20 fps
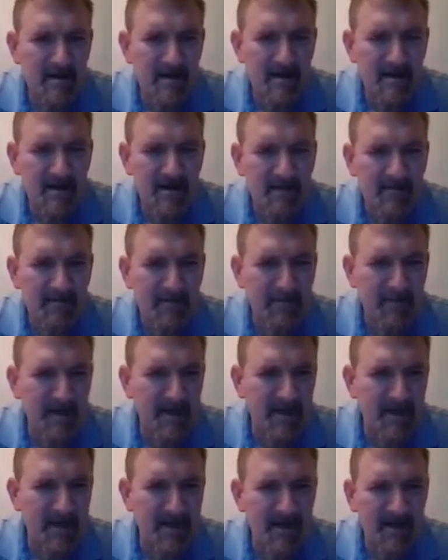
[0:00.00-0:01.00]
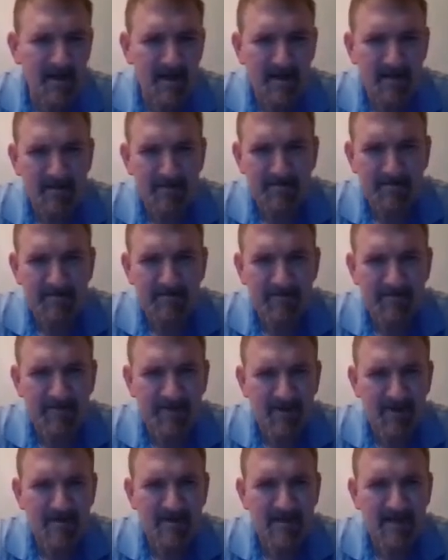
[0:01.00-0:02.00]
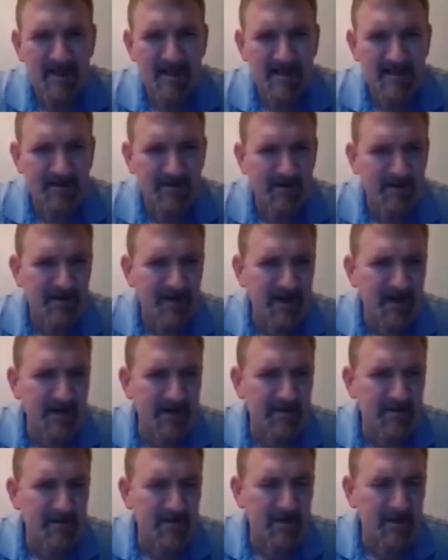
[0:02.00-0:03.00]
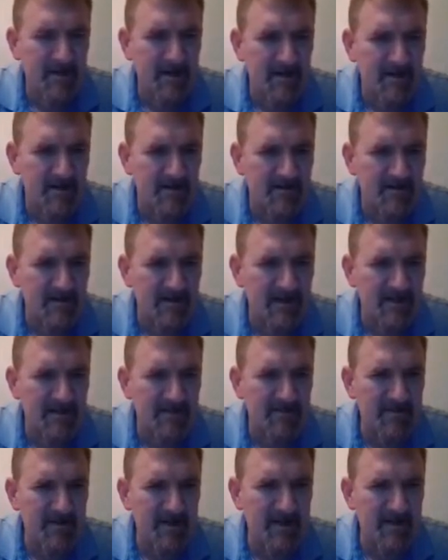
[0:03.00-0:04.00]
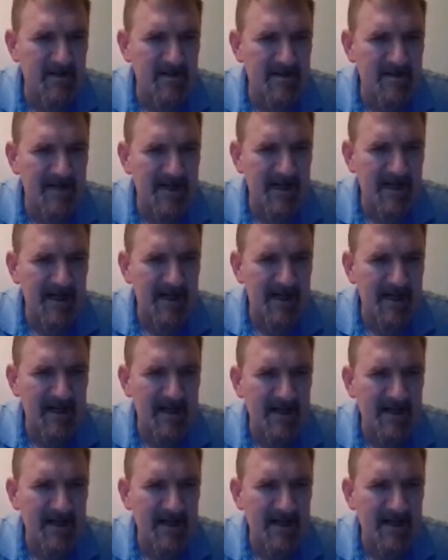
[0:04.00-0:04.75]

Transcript: Not a big, not full size re-raise, but pretty close. He's a pretty good stack.